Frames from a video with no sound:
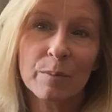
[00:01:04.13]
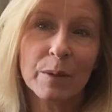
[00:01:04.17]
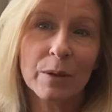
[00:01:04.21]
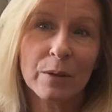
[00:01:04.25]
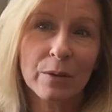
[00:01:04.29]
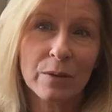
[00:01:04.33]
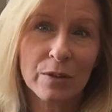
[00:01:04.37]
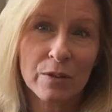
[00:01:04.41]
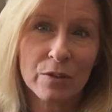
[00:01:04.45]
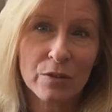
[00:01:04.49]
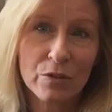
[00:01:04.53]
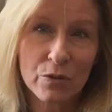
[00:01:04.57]

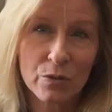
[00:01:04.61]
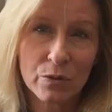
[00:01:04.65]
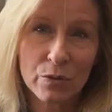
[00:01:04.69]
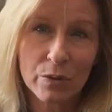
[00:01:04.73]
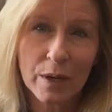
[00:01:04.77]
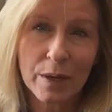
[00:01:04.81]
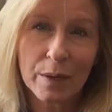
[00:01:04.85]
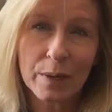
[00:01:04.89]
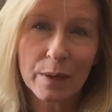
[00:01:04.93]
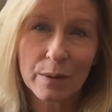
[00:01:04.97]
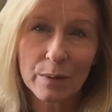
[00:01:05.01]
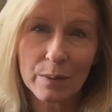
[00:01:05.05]
building
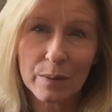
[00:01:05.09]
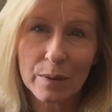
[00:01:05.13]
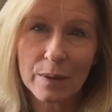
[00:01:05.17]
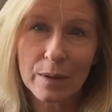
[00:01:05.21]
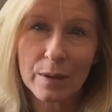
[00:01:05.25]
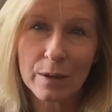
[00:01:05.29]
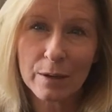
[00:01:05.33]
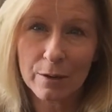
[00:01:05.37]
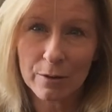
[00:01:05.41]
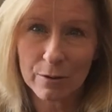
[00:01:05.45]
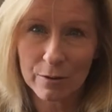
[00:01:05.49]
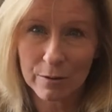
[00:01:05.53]
trust with
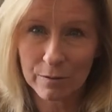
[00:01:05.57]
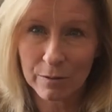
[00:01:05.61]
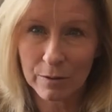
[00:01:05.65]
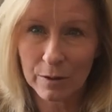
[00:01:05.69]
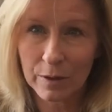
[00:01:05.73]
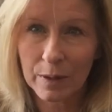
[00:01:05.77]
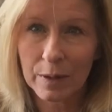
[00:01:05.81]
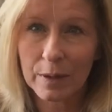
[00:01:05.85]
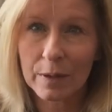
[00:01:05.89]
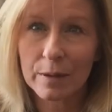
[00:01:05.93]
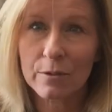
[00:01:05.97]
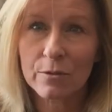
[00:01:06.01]
the
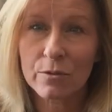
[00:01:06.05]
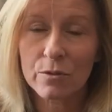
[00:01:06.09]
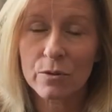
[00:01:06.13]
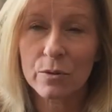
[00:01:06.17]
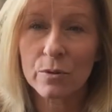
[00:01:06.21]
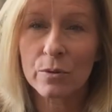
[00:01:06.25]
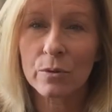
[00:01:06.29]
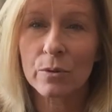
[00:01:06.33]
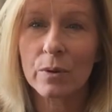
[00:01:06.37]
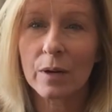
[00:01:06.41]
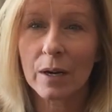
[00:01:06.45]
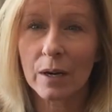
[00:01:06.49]
universe
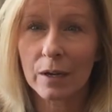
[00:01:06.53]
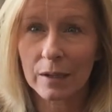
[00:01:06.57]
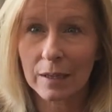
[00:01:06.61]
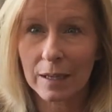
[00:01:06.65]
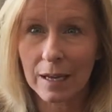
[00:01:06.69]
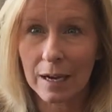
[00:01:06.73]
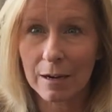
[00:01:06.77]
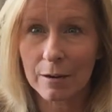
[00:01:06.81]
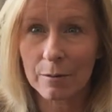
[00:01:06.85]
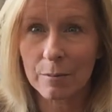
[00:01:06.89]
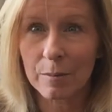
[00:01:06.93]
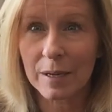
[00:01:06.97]
to
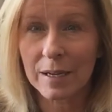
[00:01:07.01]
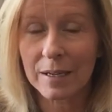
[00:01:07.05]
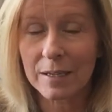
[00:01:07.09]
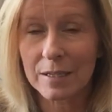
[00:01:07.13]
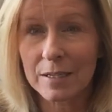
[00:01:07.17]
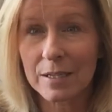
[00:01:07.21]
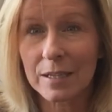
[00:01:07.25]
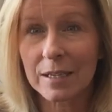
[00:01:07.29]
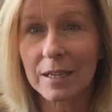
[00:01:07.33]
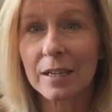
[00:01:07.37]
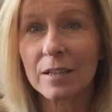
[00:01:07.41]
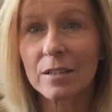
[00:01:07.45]
allow me
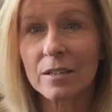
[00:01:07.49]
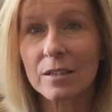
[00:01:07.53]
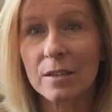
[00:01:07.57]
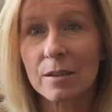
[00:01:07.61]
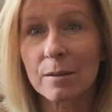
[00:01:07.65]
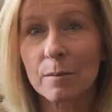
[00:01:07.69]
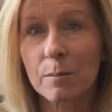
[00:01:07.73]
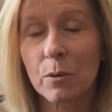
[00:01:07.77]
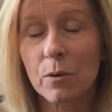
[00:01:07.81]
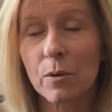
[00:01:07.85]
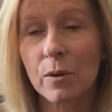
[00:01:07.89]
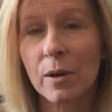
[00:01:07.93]
to get to
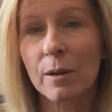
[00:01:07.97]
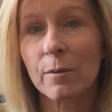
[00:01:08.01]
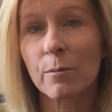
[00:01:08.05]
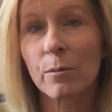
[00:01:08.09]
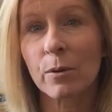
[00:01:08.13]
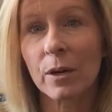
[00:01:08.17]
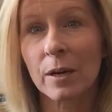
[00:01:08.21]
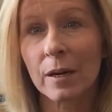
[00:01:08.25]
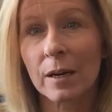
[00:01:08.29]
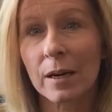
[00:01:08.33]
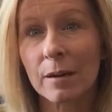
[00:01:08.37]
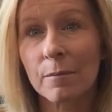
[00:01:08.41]
the point
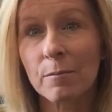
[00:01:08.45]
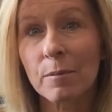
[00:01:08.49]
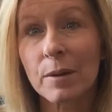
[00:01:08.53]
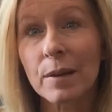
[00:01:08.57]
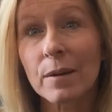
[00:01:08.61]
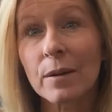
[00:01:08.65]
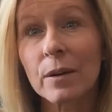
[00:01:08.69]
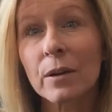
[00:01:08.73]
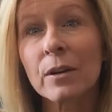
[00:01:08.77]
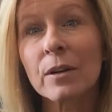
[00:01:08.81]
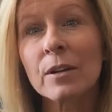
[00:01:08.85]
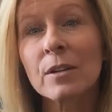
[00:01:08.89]
where I'm
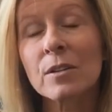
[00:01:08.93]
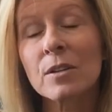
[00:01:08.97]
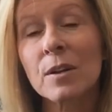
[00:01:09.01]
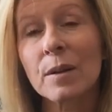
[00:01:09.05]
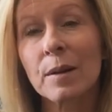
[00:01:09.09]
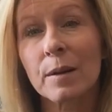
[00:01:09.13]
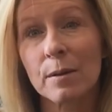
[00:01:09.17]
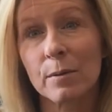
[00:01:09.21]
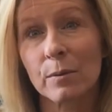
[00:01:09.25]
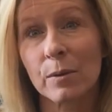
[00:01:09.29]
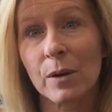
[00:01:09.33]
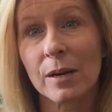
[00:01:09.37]
starting to
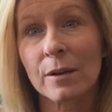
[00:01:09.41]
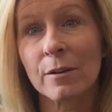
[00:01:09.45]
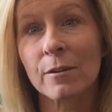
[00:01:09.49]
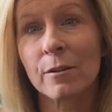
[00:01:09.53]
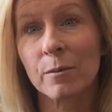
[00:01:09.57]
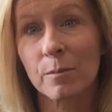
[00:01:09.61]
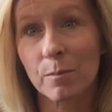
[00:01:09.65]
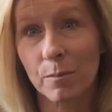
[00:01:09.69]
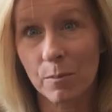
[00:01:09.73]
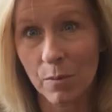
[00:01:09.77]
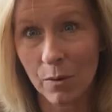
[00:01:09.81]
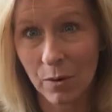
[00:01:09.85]

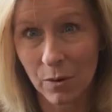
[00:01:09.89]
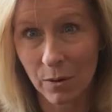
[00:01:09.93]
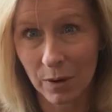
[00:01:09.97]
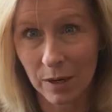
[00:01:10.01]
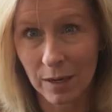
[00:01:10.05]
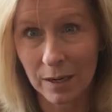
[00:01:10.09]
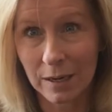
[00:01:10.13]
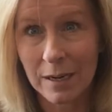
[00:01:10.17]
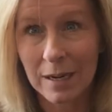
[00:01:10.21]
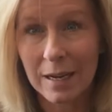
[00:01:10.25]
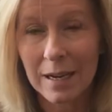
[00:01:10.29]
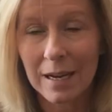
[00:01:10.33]
surrender
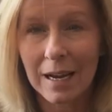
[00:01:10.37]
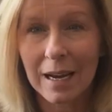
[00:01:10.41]
more.